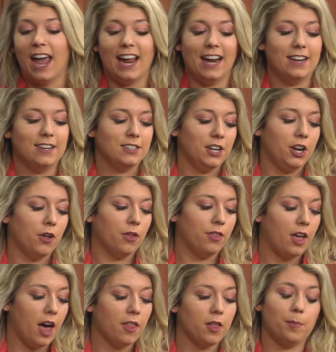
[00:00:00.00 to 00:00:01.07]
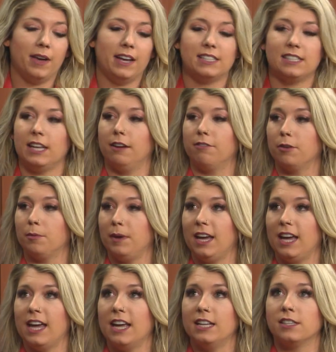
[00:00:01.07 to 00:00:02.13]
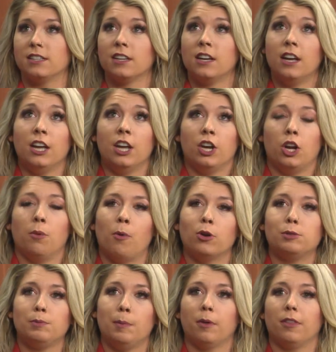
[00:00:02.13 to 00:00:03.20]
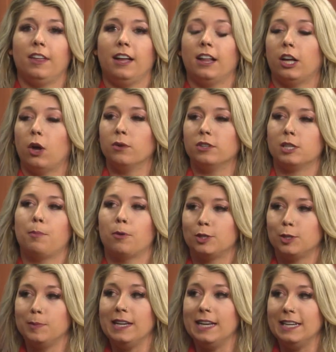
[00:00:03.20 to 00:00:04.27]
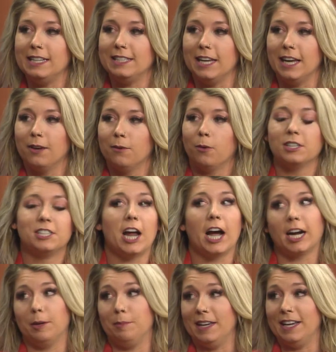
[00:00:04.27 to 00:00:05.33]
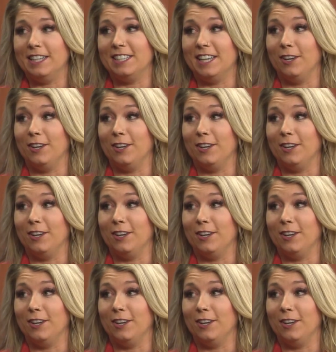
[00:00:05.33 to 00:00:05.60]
And, you know, the other biggest thing for me is, you know, most people think like, oh, it's supposed to be easy. Well, it's not going to be easy.